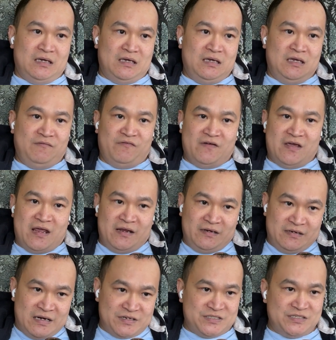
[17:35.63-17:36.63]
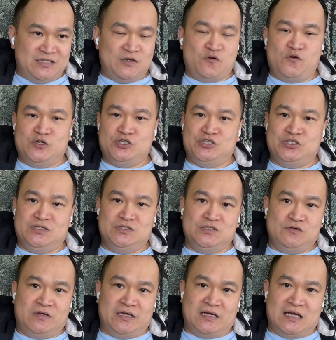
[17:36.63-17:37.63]
If there's any questions,
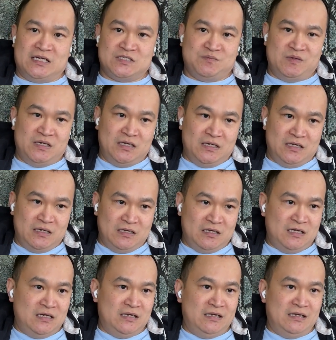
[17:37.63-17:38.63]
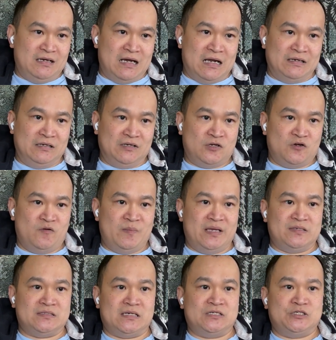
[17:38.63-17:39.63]
you can ask me under the
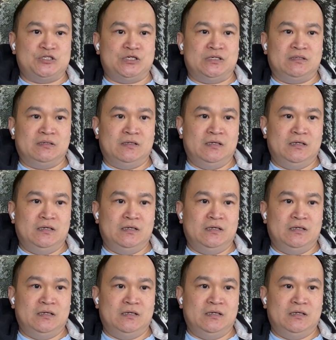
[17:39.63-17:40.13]
comment section.